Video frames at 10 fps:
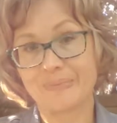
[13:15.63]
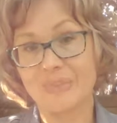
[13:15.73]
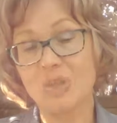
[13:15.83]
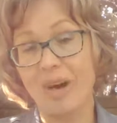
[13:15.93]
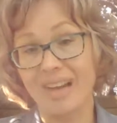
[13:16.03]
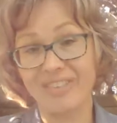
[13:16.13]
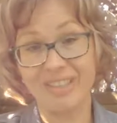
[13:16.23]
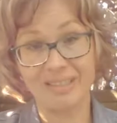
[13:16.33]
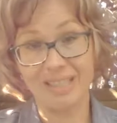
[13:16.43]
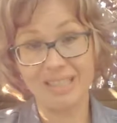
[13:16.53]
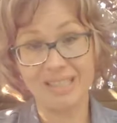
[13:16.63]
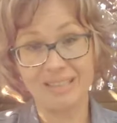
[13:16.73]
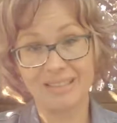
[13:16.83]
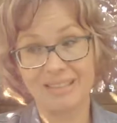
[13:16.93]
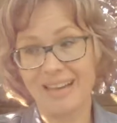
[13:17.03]
So I feel it.
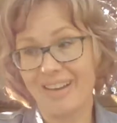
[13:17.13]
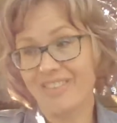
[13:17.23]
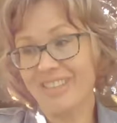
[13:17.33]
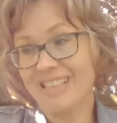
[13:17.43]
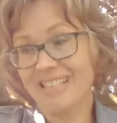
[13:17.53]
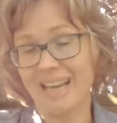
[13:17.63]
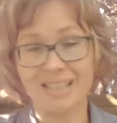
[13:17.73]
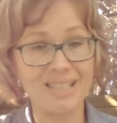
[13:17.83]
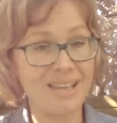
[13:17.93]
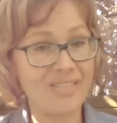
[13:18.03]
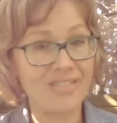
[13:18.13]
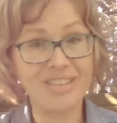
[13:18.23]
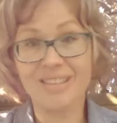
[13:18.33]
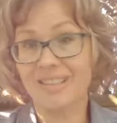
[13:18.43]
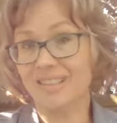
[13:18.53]
I feel the sadness. I feel
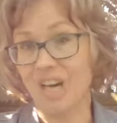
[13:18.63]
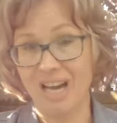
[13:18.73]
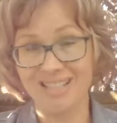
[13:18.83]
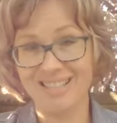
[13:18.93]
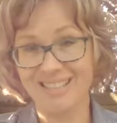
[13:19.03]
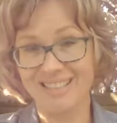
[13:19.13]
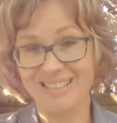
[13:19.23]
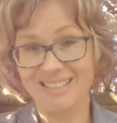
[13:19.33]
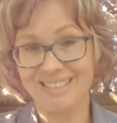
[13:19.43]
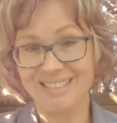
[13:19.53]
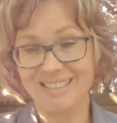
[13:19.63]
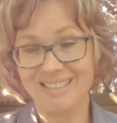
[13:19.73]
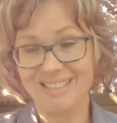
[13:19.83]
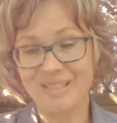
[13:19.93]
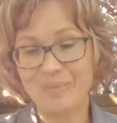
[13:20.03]
the loss.
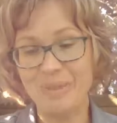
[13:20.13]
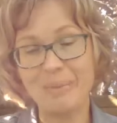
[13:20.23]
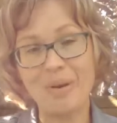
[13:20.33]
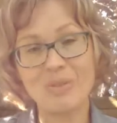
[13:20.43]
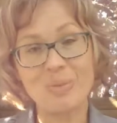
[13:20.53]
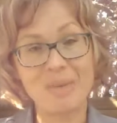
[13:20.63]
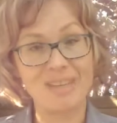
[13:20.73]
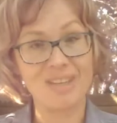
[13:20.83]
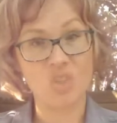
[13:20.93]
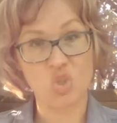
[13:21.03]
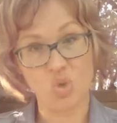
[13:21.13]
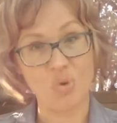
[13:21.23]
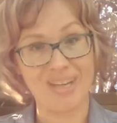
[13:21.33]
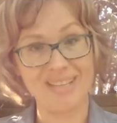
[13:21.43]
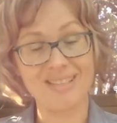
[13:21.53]
But I'm also making a
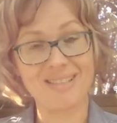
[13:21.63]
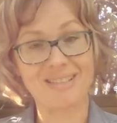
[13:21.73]
choice